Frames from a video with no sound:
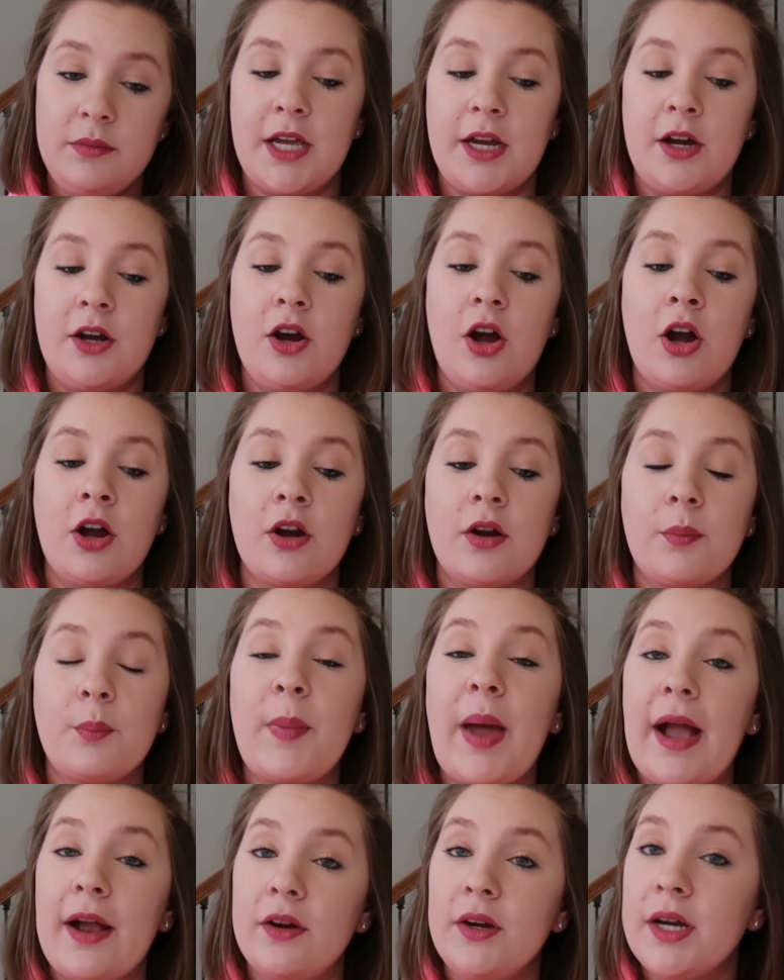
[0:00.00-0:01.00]
There are
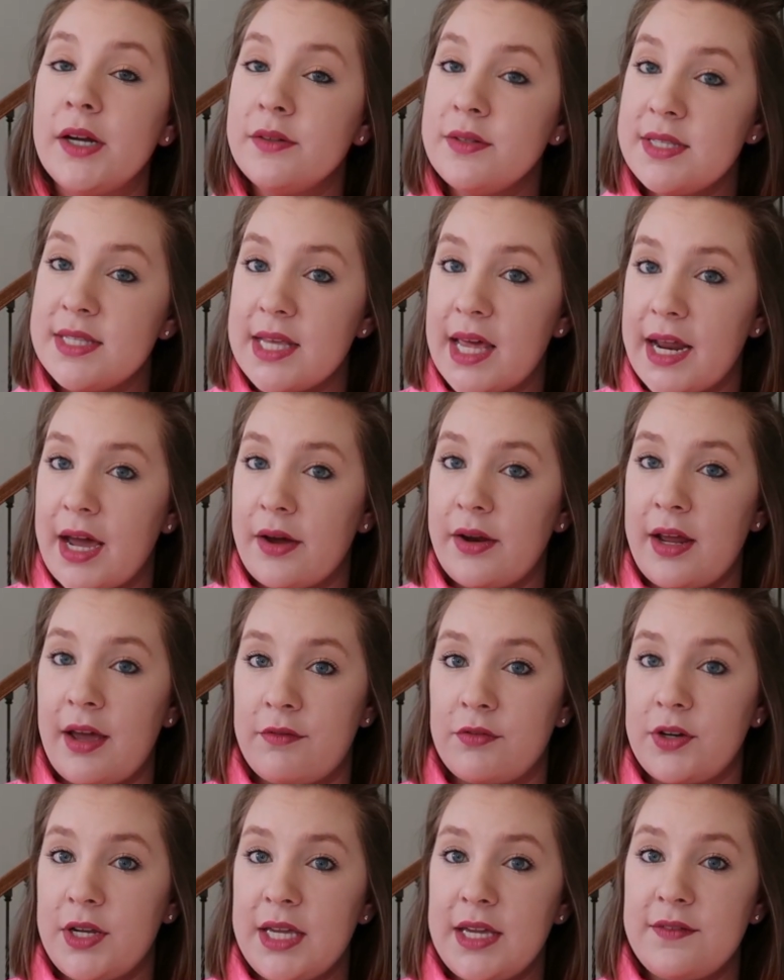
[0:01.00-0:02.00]
backgrounds set out
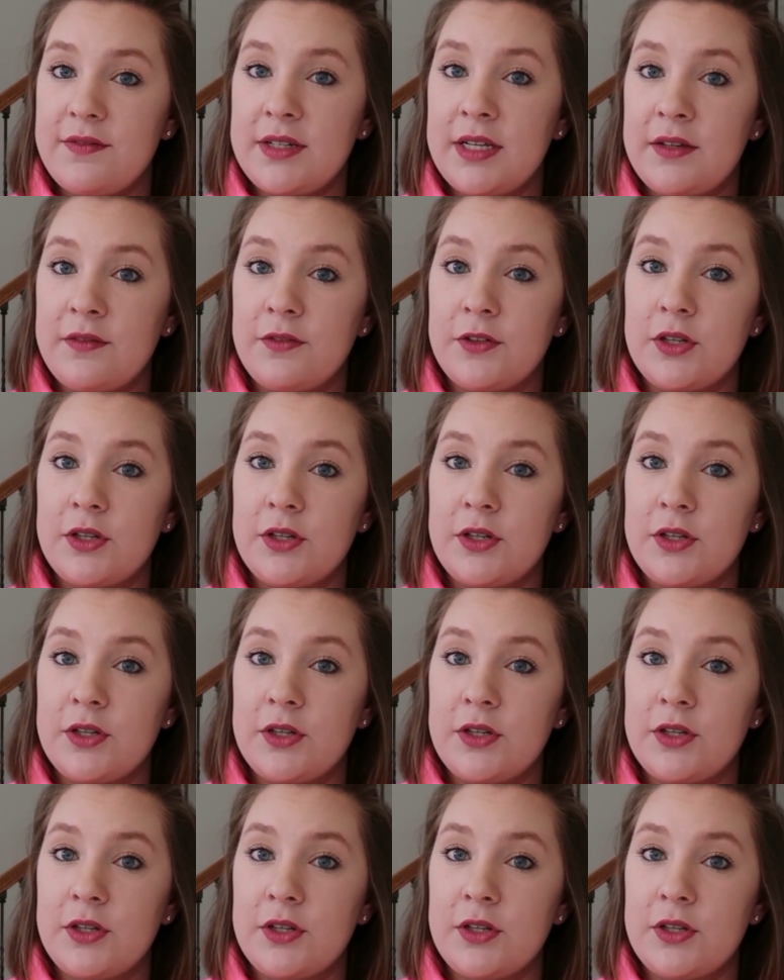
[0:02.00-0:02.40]
every evening